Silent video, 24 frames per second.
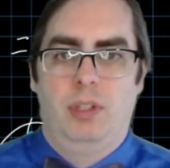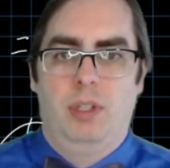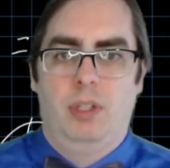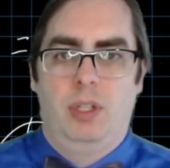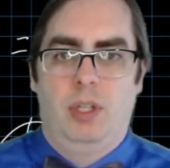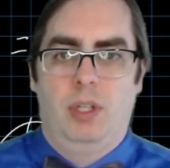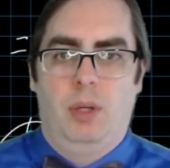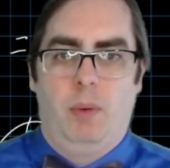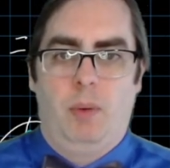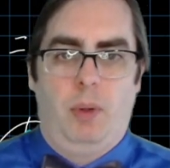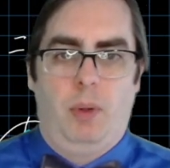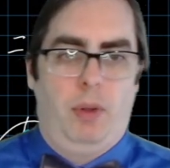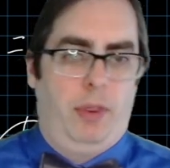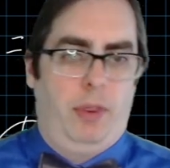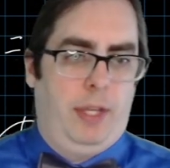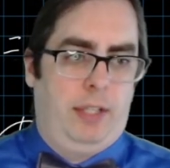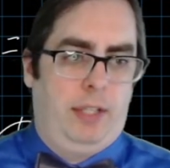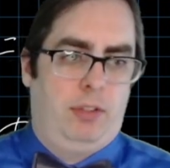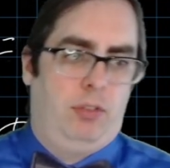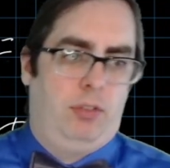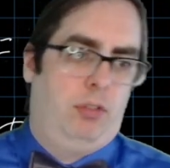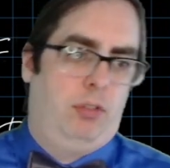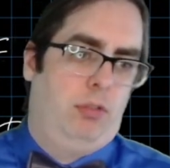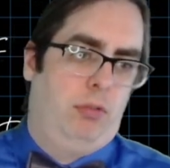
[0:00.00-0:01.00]
Well,
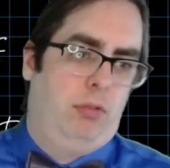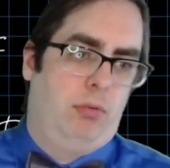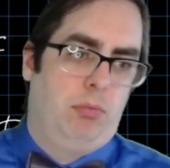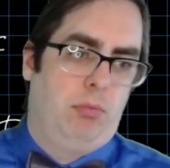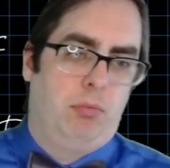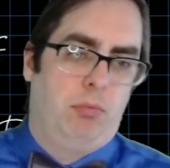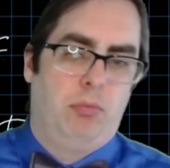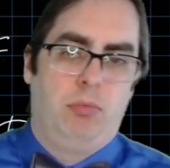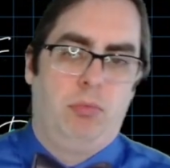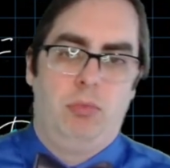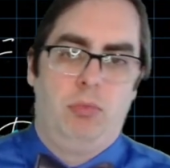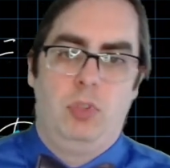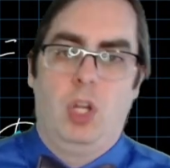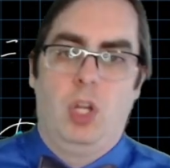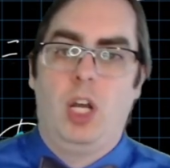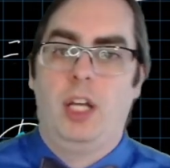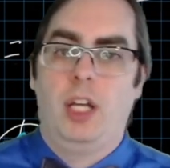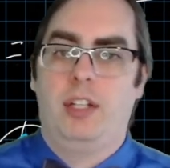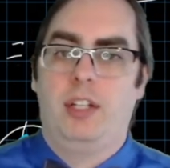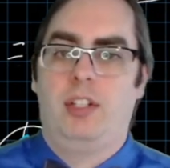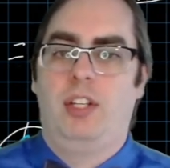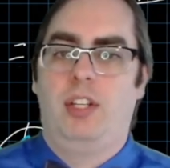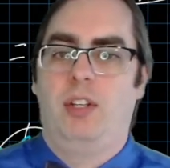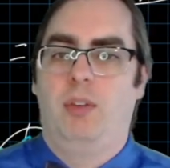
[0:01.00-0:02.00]
that's
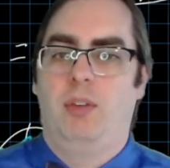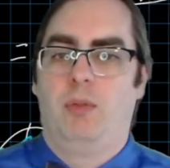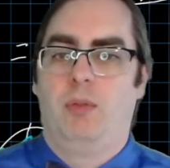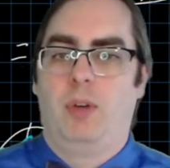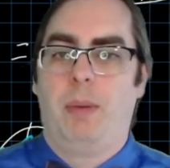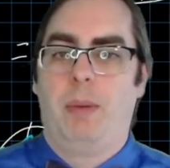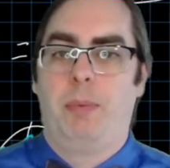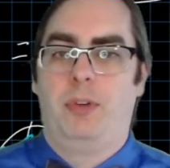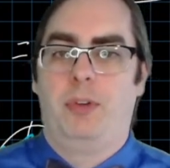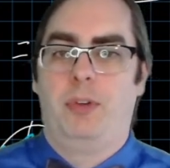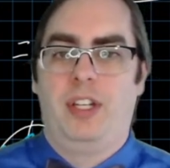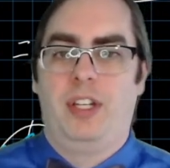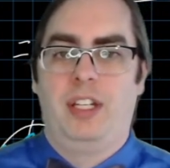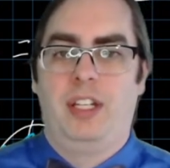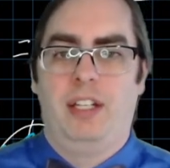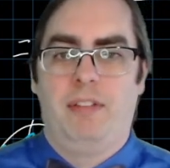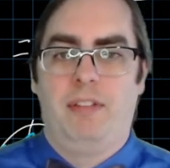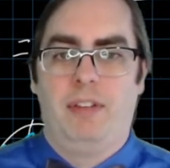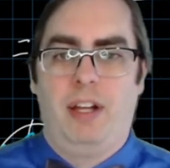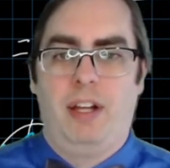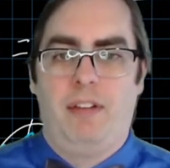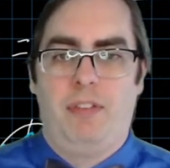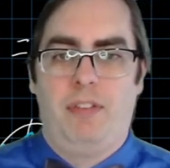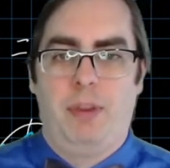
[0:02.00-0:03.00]
not representative
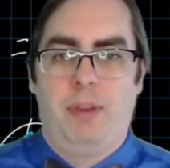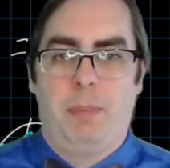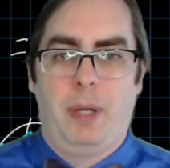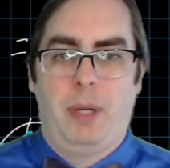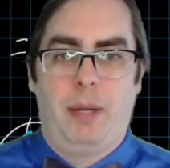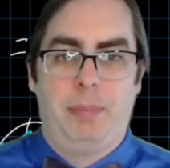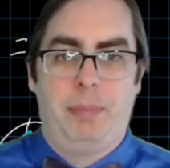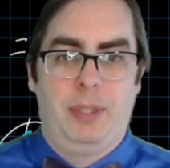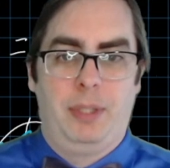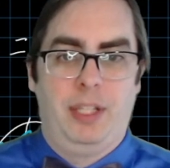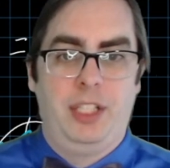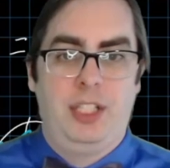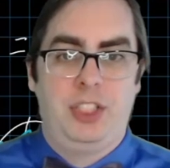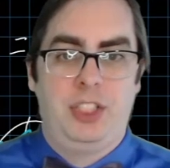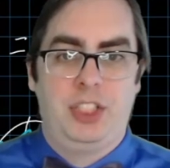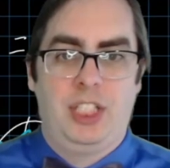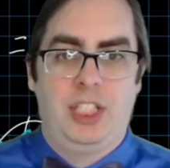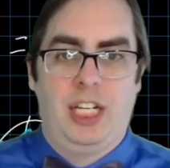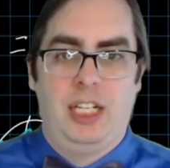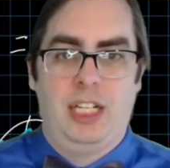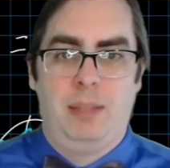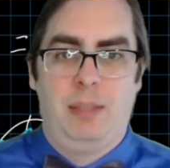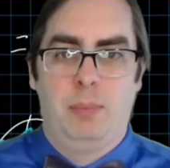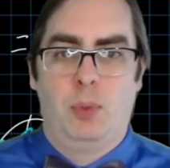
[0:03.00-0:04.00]
of the population
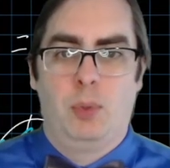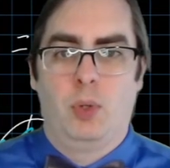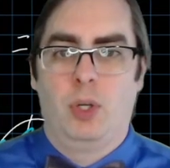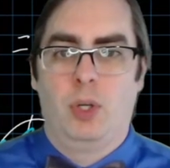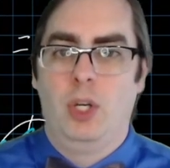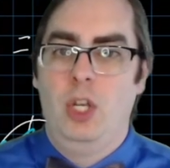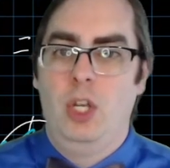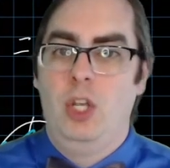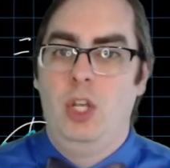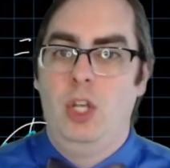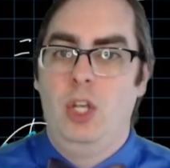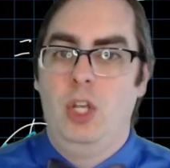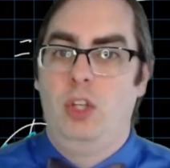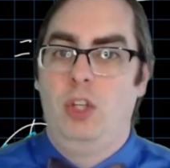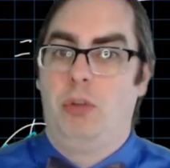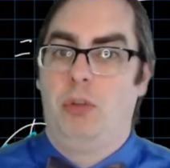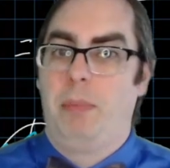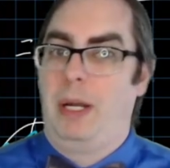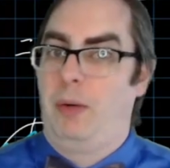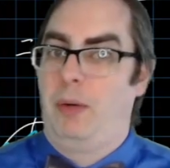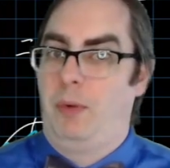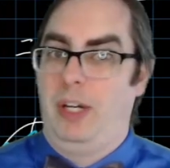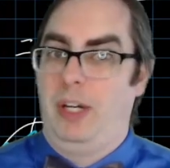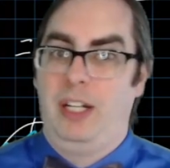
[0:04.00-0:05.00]
anymore, so
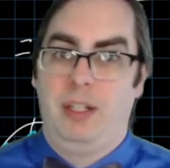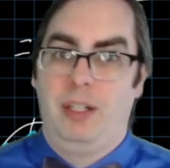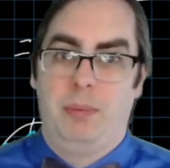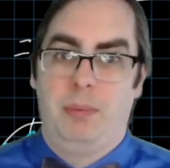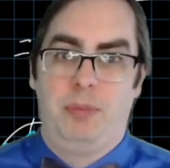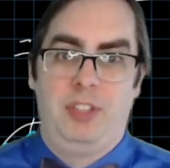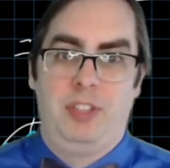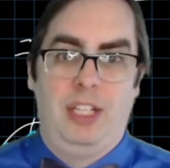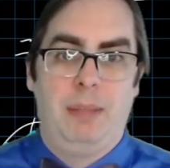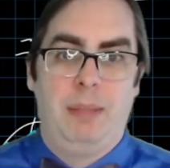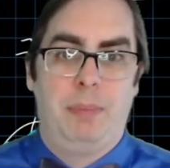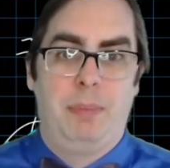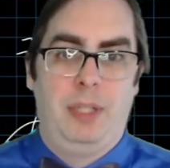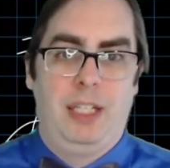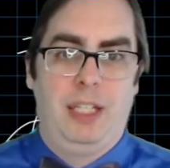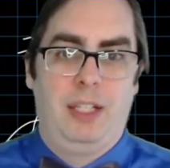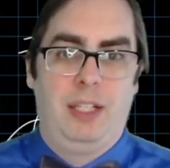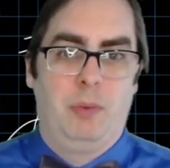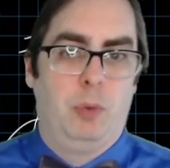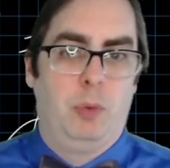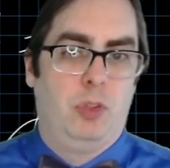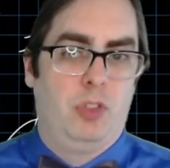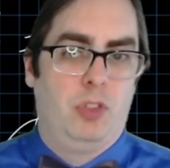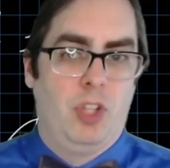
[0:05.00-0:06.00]
my random sampling
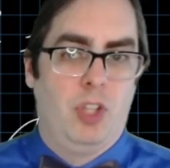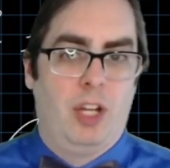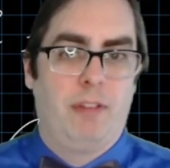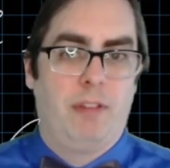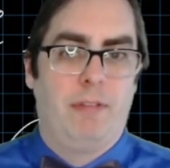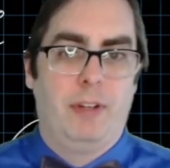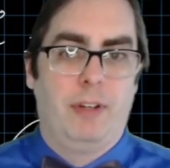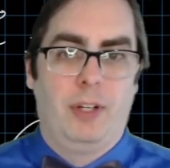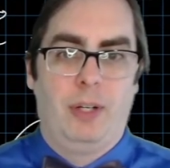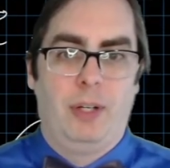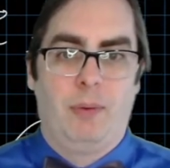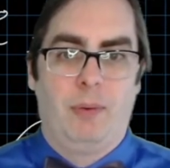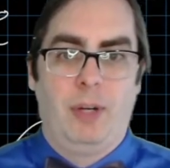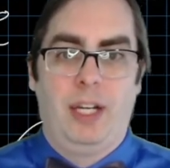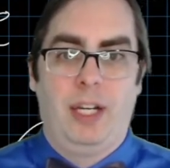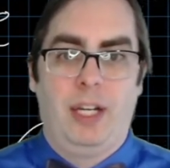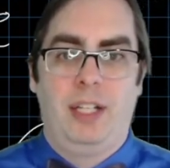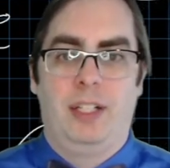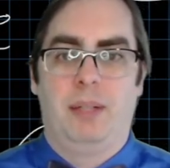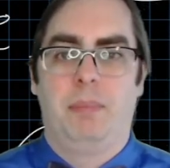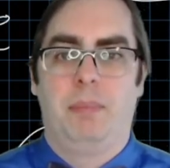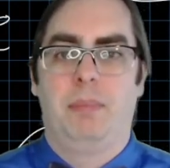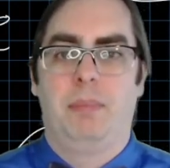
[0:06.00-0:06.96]
was not very random.